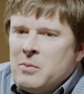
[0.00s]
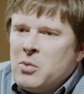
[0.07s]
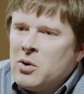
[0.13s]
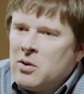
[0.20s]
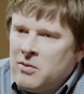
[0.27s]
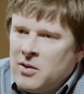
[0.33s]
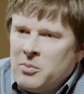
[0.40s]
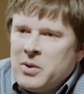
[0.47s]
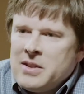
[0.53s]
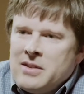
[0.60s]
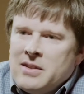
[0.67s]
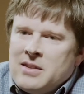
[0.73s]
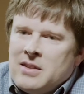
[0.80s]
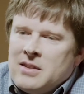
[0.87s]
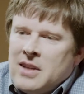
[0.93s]
bulk of our
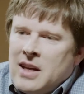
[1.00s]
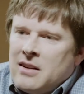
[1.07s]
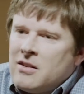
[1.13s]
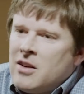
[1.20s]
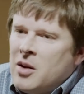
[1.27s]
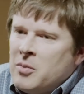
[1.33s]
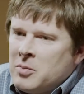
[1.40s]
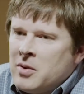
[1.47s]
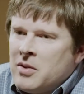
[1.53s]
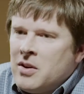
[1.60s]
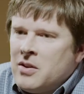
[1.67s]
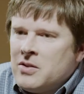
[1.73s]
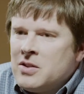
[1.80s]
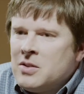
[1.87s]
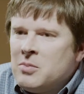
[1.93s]
business is anatomic
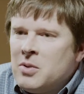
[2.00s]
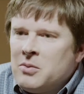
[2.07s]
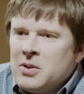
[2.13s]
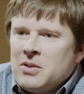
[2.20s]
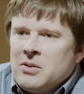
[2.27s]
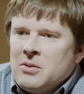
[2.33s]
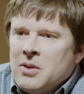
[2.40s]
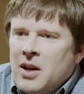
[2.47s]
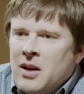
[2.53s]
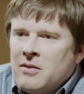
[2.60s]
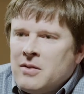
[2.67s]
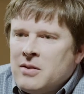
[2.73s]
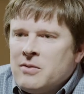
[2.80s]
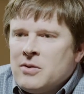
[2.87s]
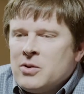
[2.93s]
pathology, but we do
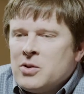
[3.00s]
have a full